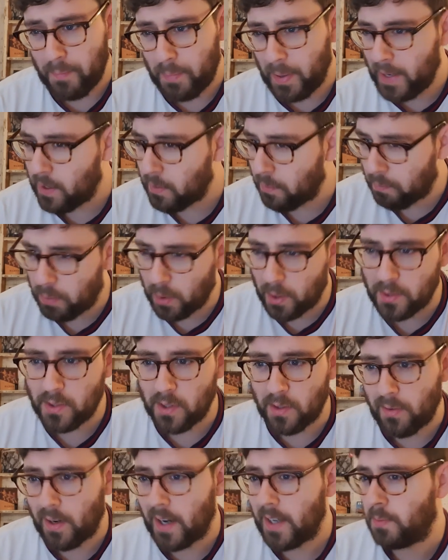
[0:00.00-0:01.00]
peanut
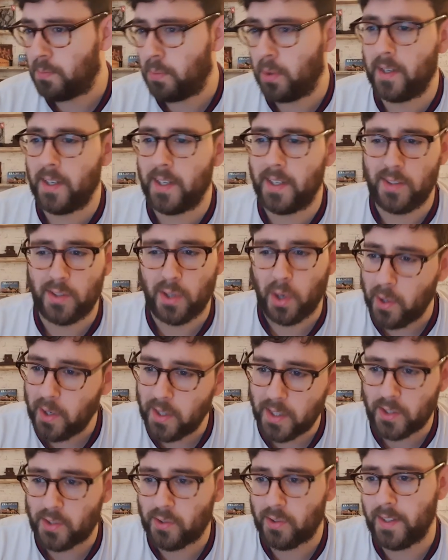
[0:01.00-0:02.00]
butter, rice pudding,
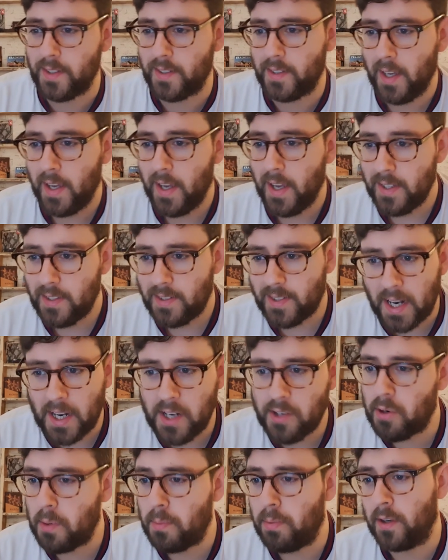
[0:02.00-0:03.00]
toiletries,
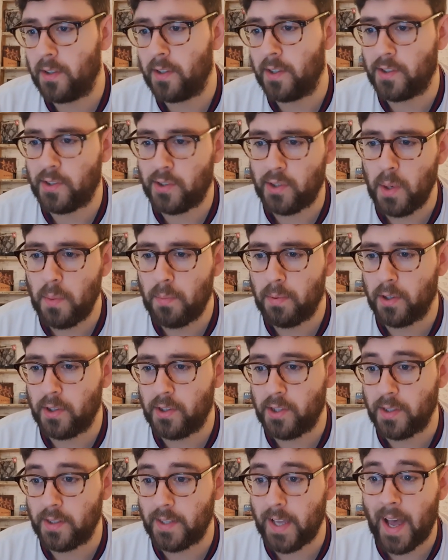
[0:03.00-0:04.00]
sanitary products,
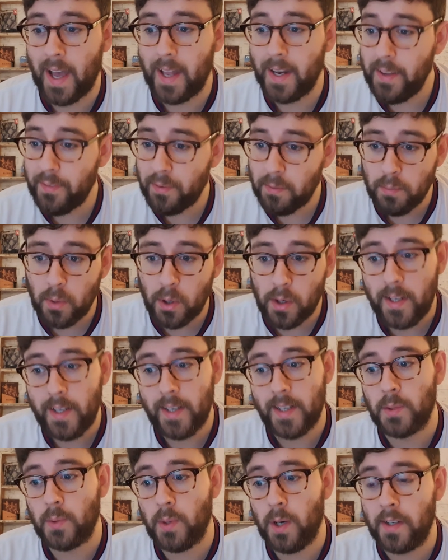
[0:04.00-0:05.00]
toothbrushes, and even
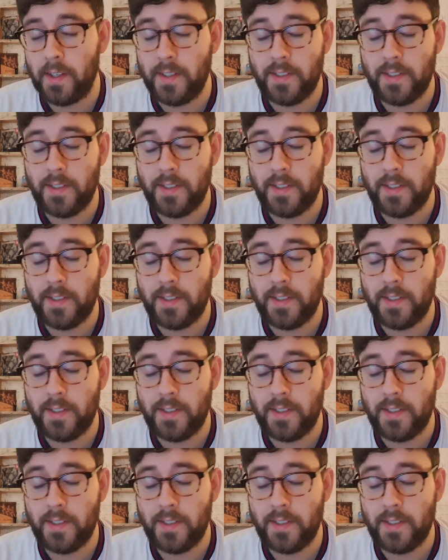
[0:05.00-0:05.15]
money as well.